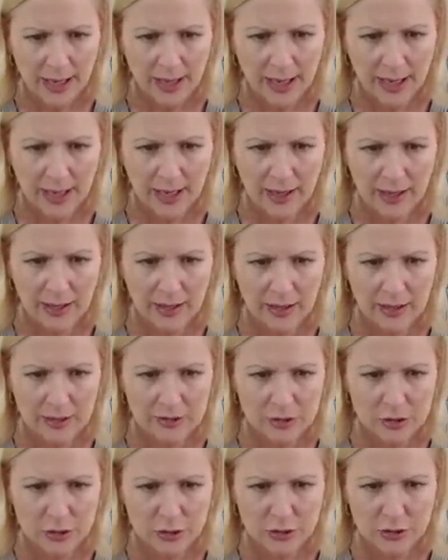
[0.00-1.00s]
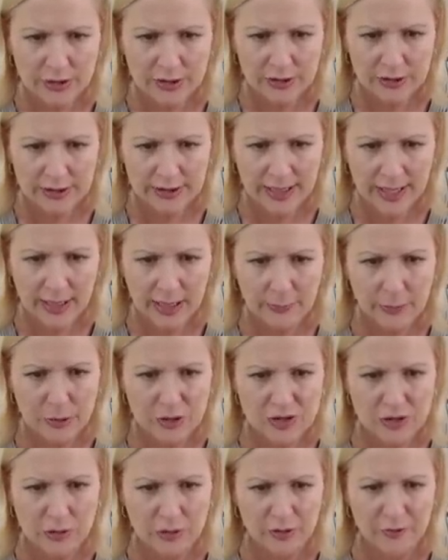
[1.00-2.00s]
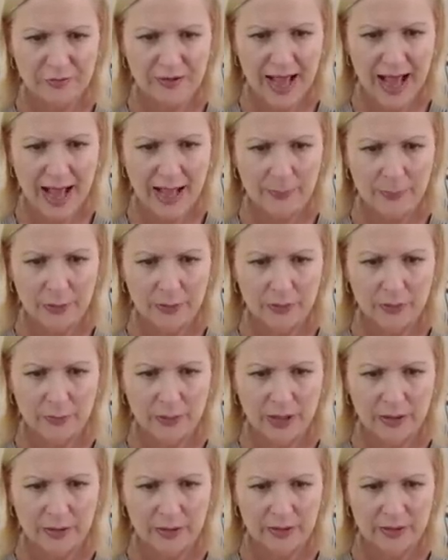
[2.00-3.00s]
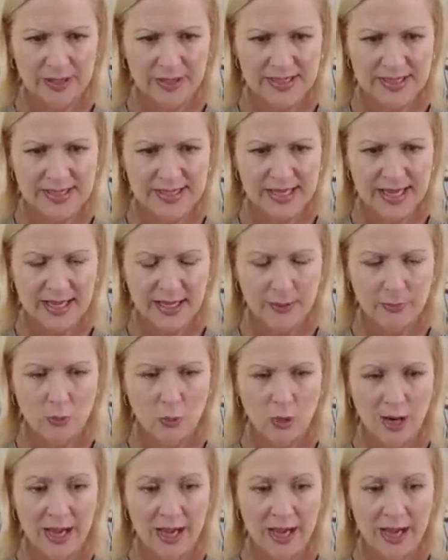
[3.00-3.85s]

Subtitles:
Can I preserve apple butter the same